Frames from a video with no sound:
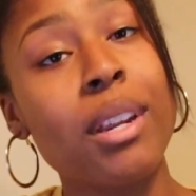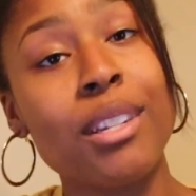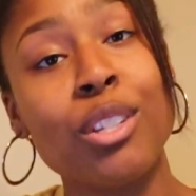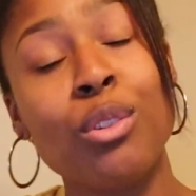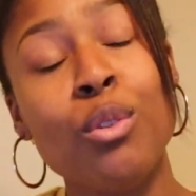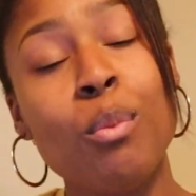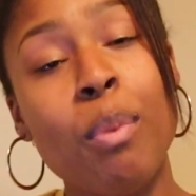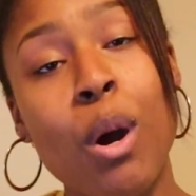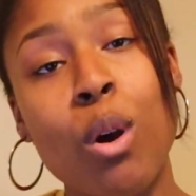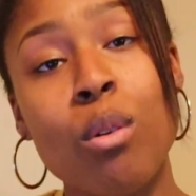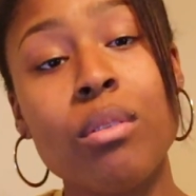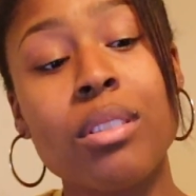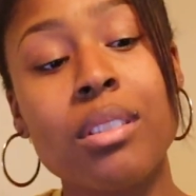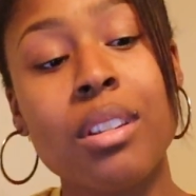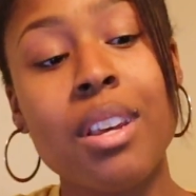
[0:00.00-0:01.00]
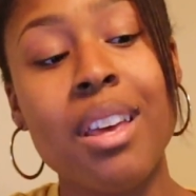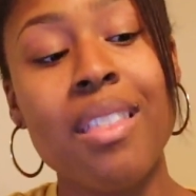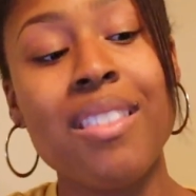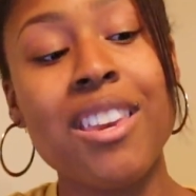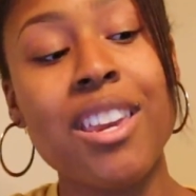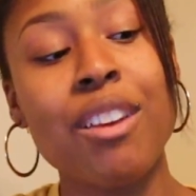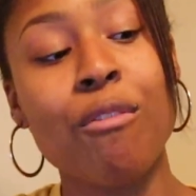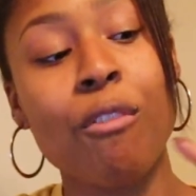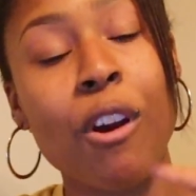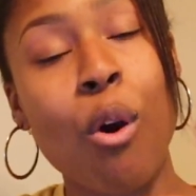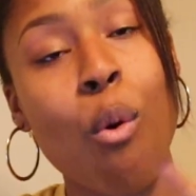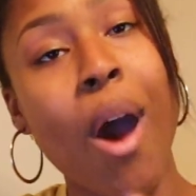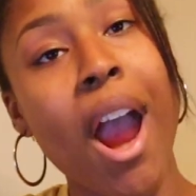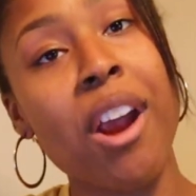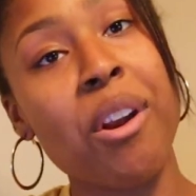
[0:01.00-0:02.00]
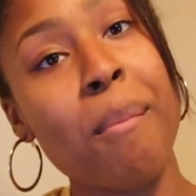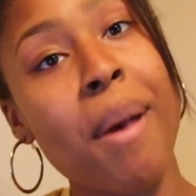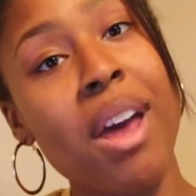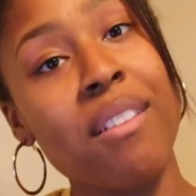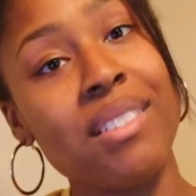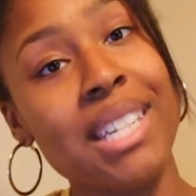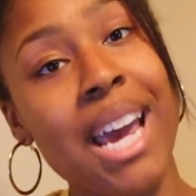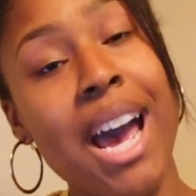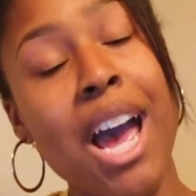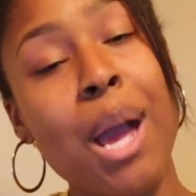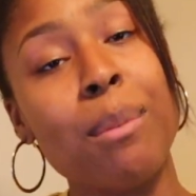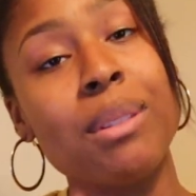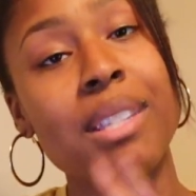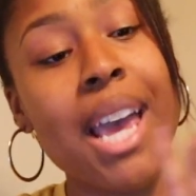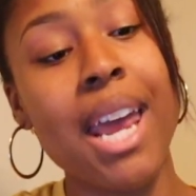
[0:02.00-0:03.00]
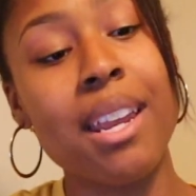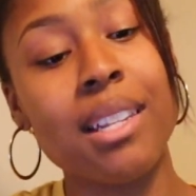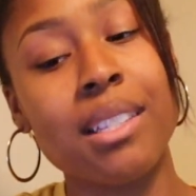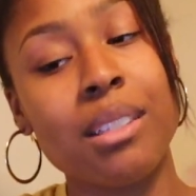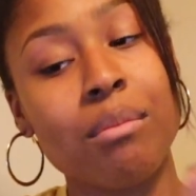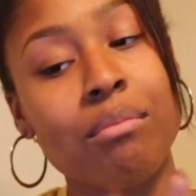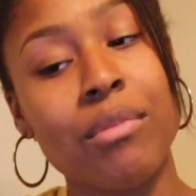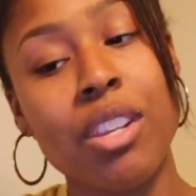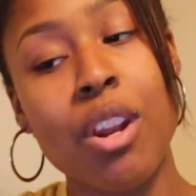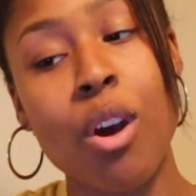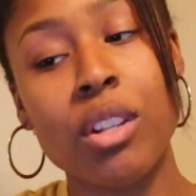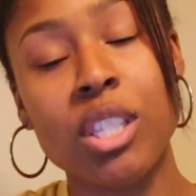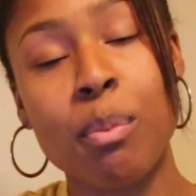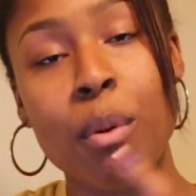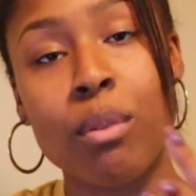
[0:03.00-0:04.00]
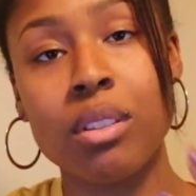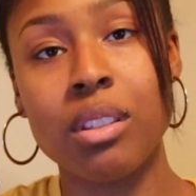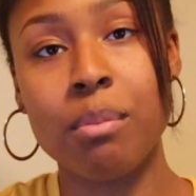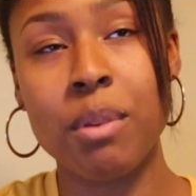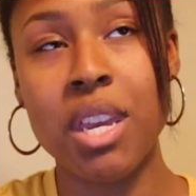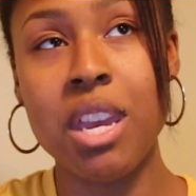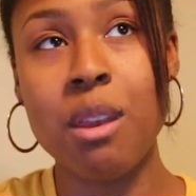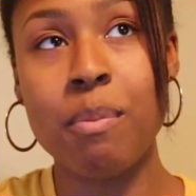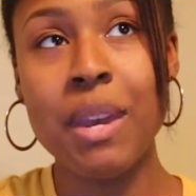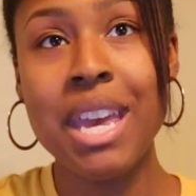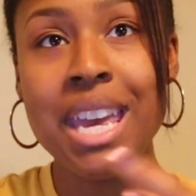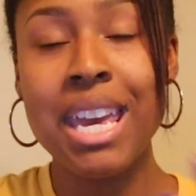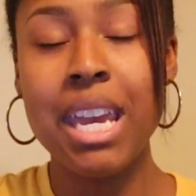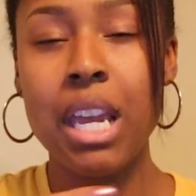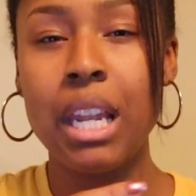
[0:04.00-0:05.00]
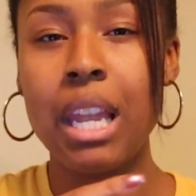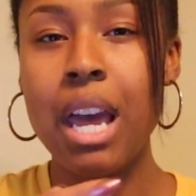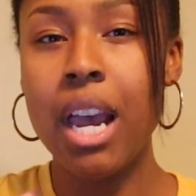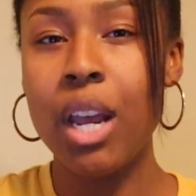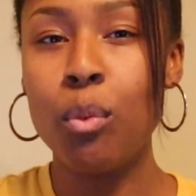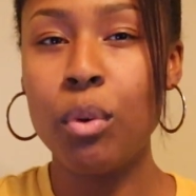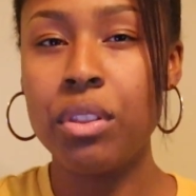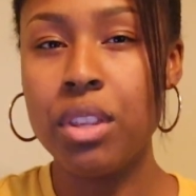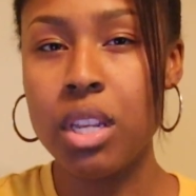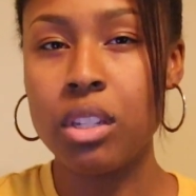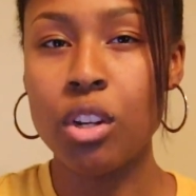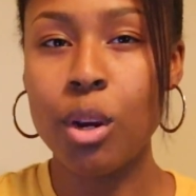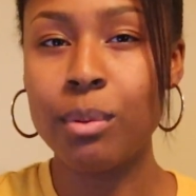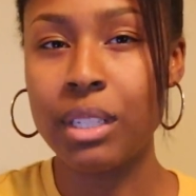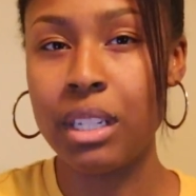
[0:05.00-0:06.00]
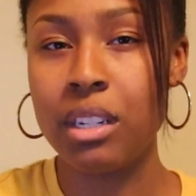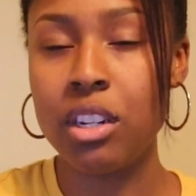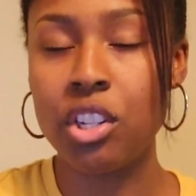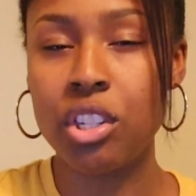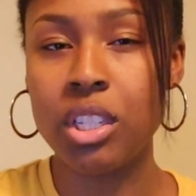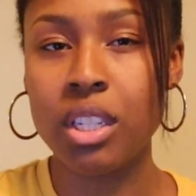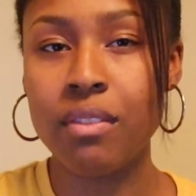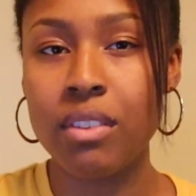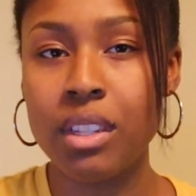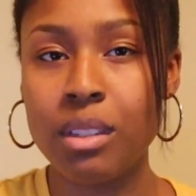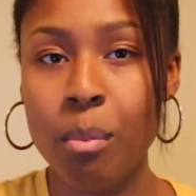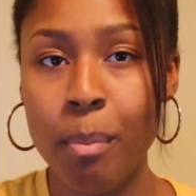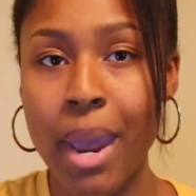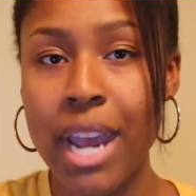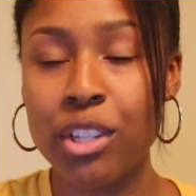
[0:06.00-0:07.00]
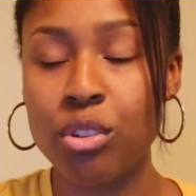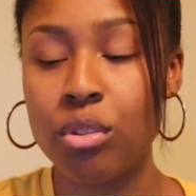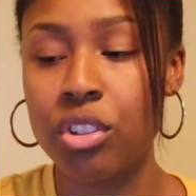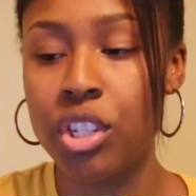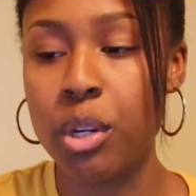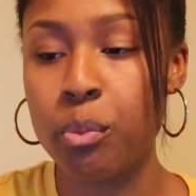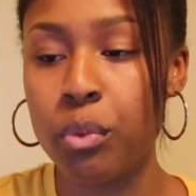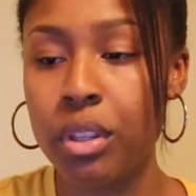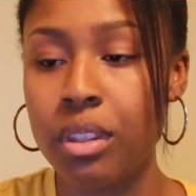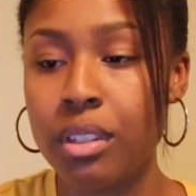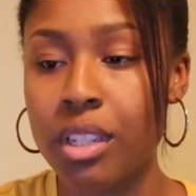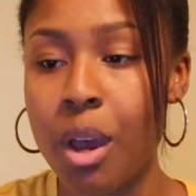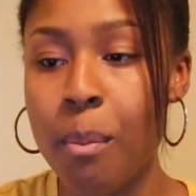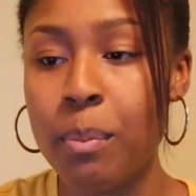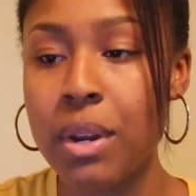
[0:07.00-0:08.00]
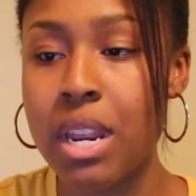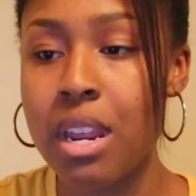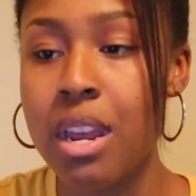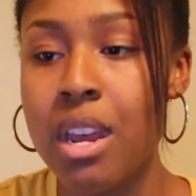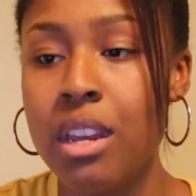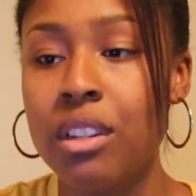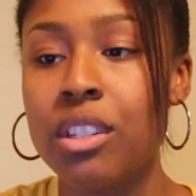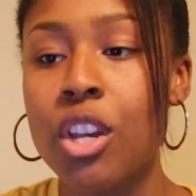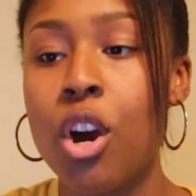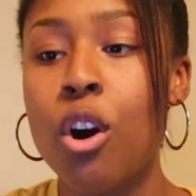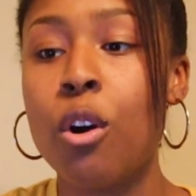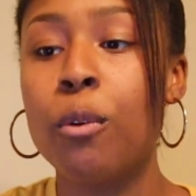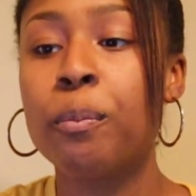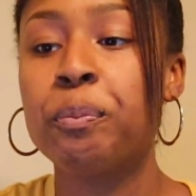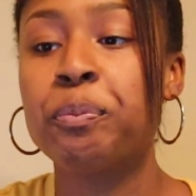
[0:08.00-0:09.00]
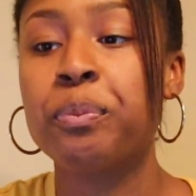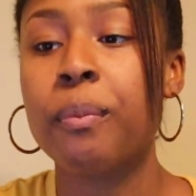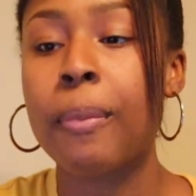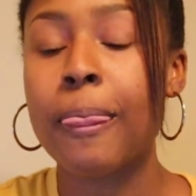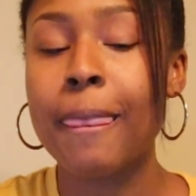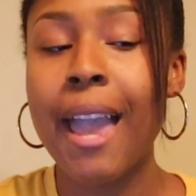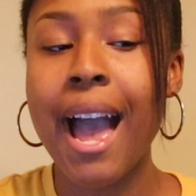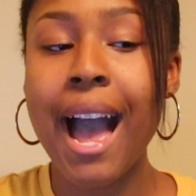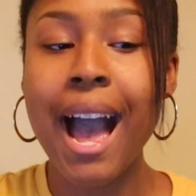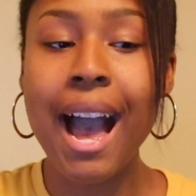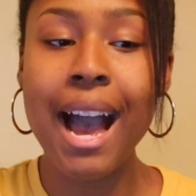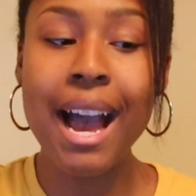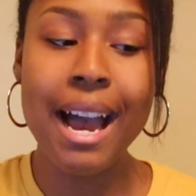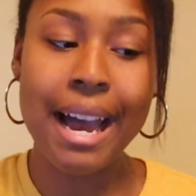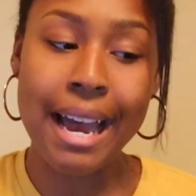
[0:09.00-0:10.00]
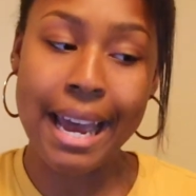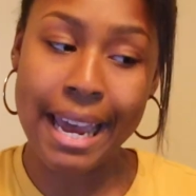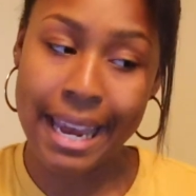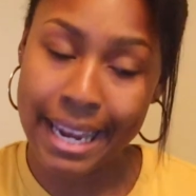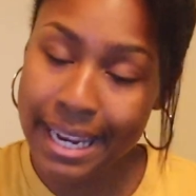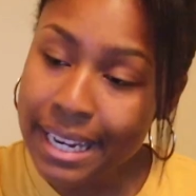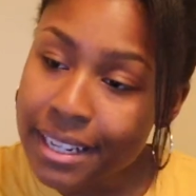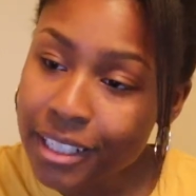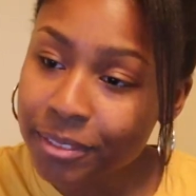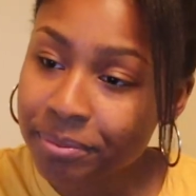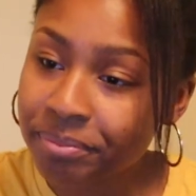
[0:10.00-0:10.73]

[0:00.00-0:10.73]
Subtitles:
to post the required amount of times that is, supposed to keep in line with the terms and conditions of this ambassadorship with this company. So I